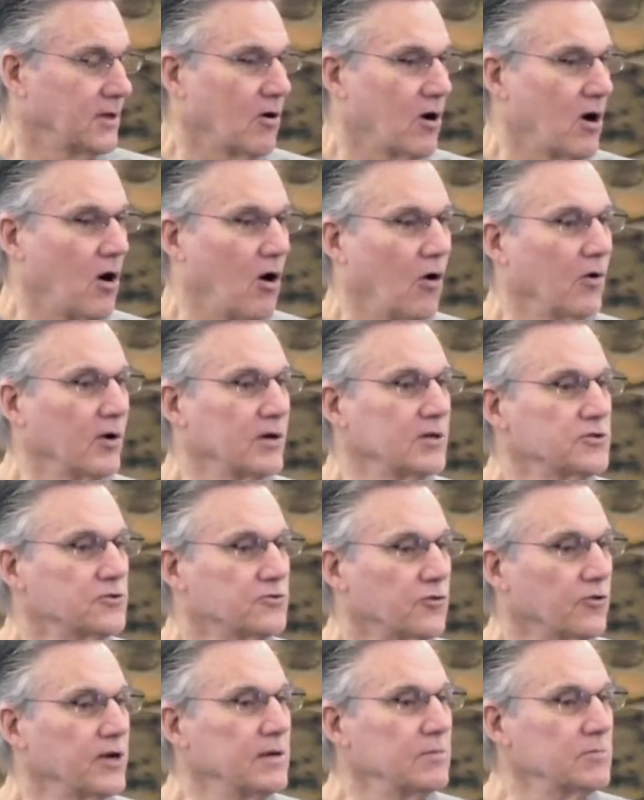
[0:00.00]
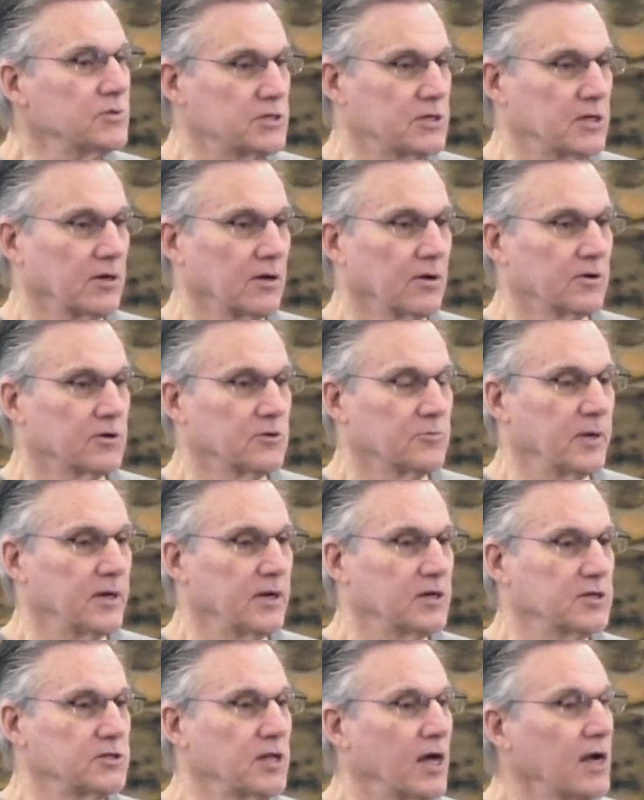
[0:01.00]
There are always dream stealers
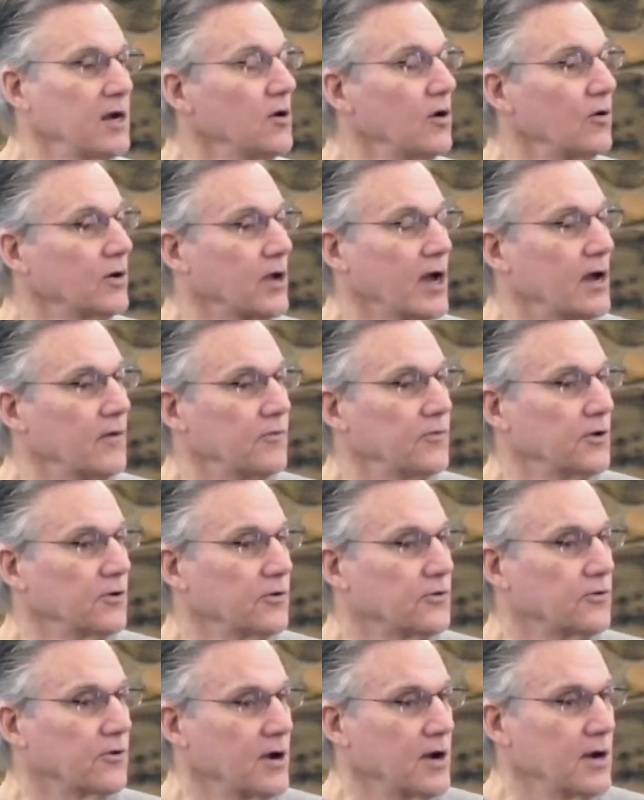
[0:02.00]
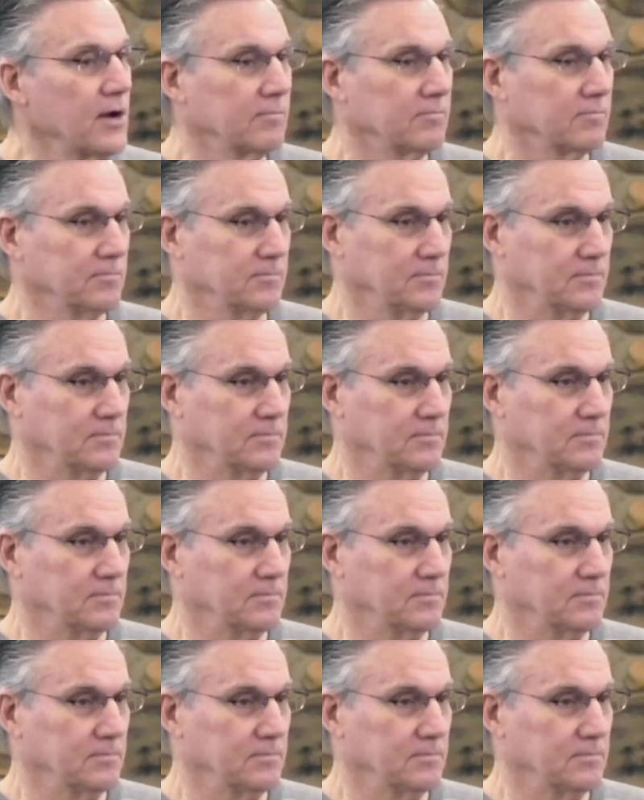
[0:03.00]
because they don't have your dream.